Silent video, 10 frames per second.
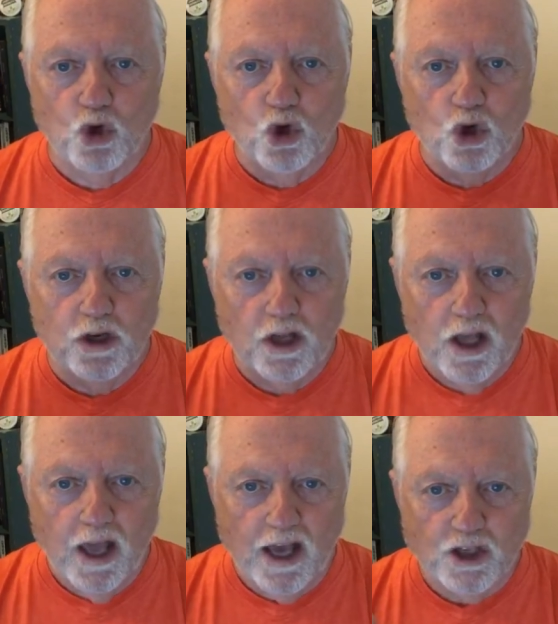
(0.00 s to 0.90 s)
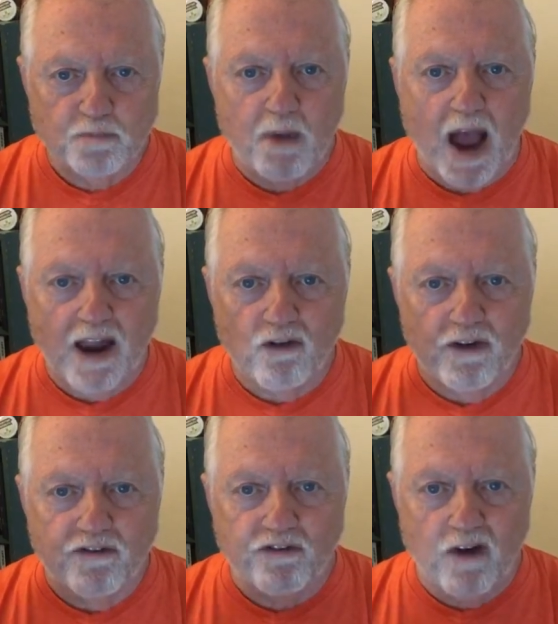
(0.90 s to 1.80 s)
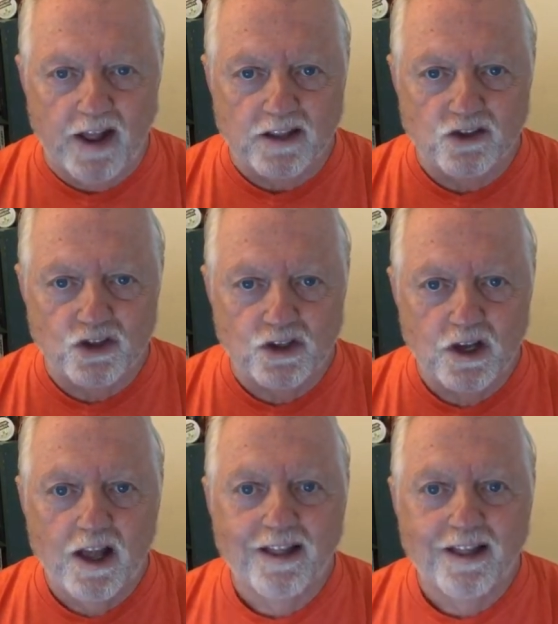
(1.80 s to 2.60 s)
good, aspiring friends,